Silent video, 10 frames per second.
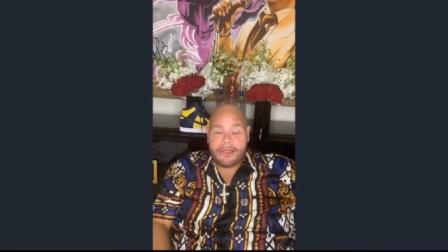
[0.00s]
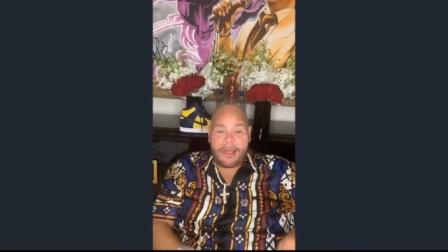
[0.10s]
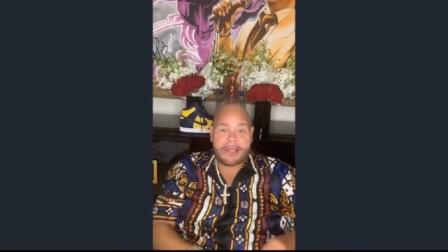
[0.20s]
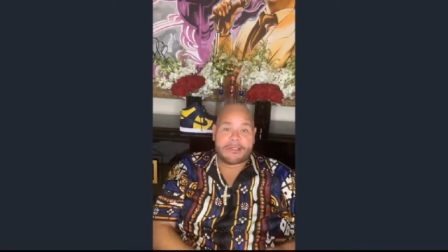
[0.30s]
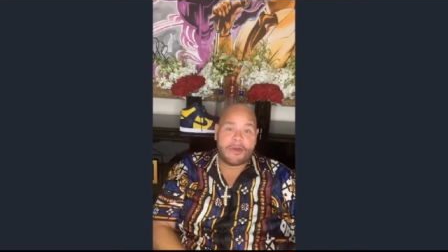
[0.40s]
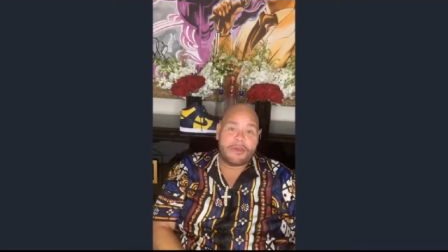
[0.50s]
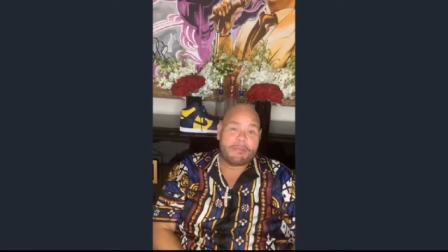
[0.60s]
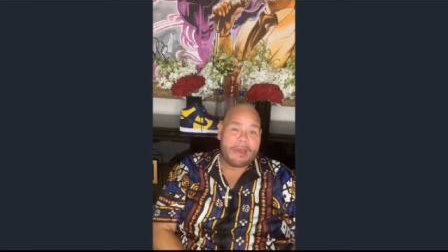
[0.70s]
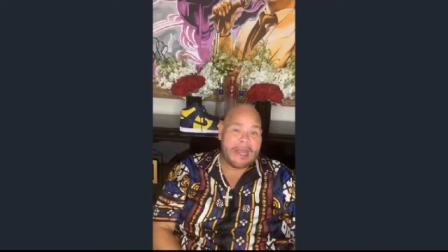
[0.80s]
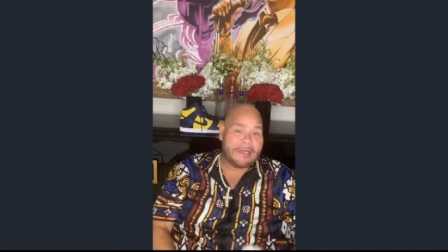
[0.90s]
I told you
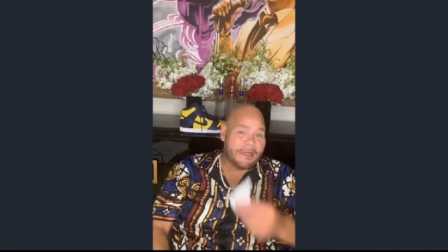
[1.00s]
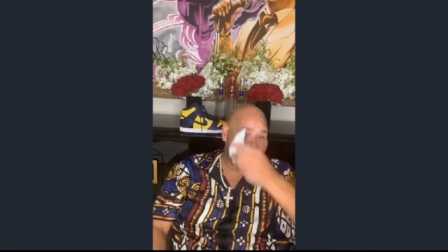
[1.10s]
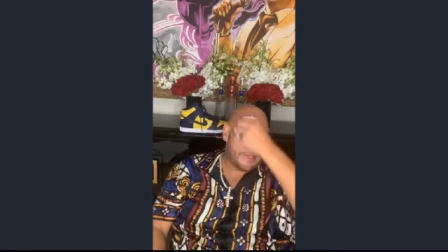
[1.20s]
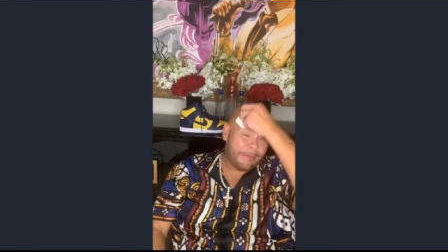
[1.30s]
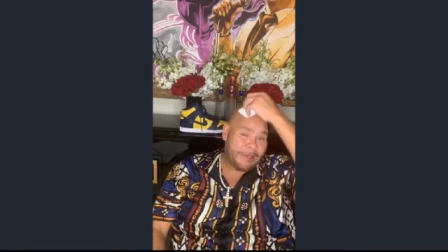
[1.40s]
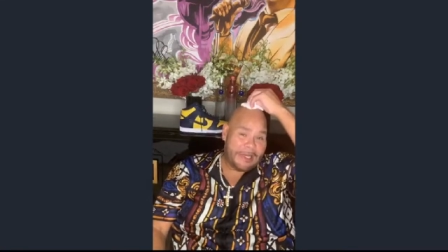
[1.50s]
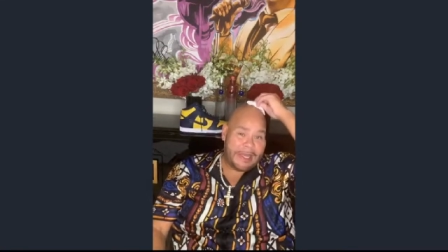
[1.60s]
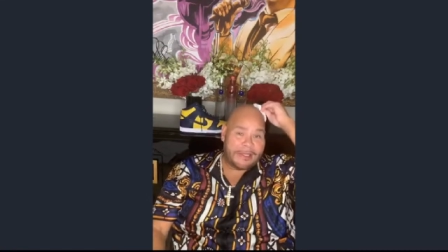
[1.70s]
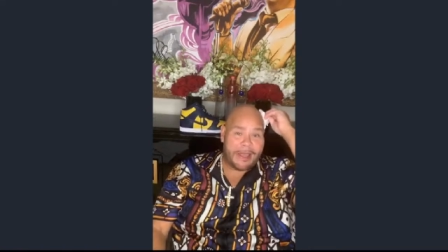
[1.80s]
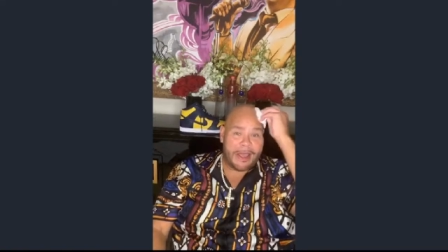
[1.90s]
Patti looked at me
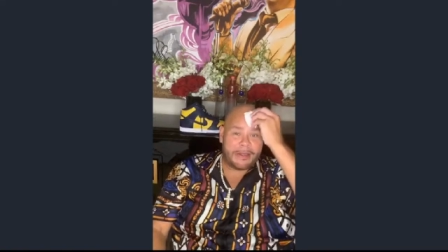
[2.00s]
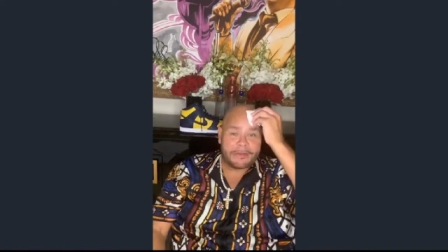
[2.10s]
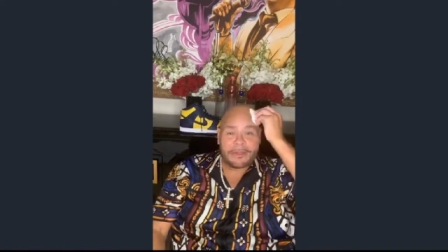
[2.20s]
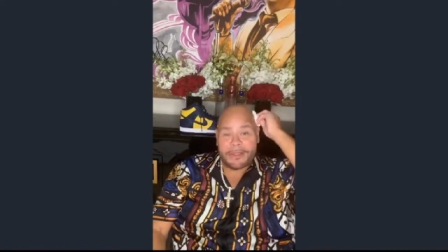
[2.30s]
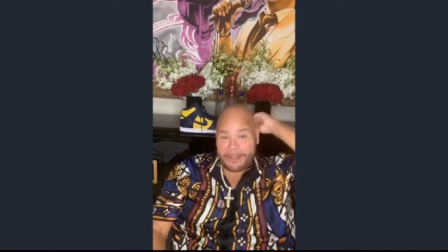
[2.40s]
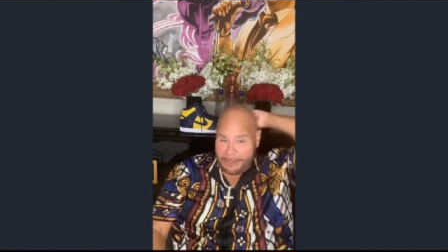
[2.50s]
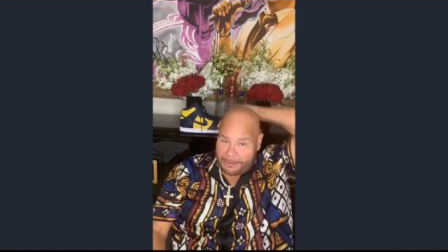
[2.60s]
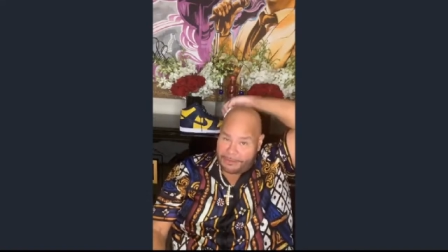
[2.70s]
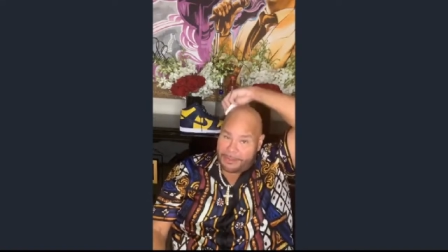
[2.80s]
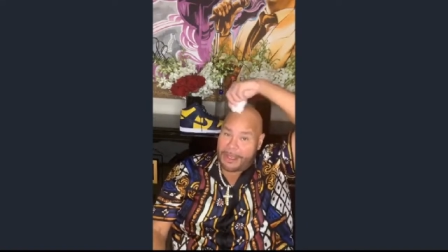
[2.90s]
like that.
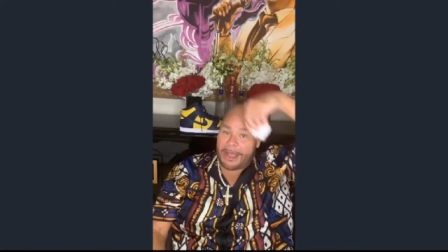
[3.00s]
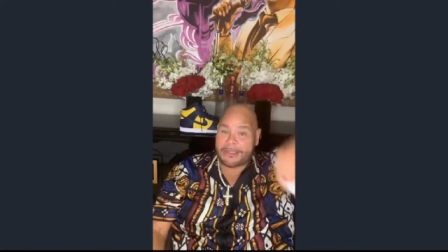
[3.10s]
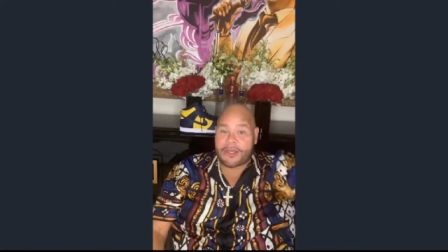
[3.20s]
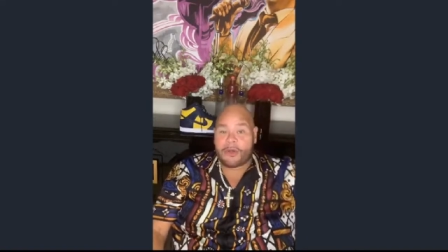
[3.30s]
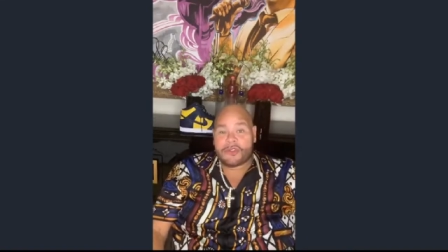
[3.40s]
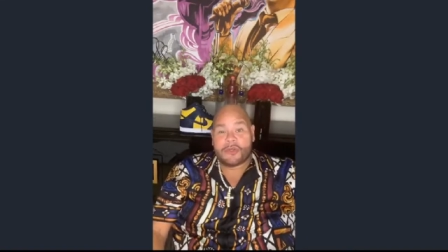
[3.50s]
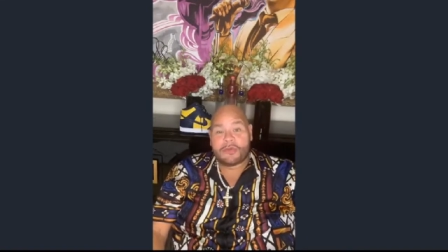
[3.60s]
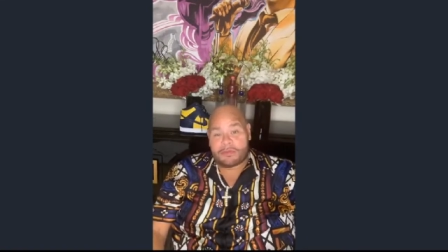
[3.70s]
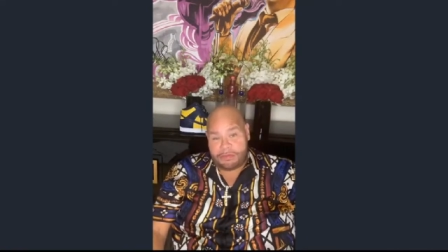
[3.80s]
I told you.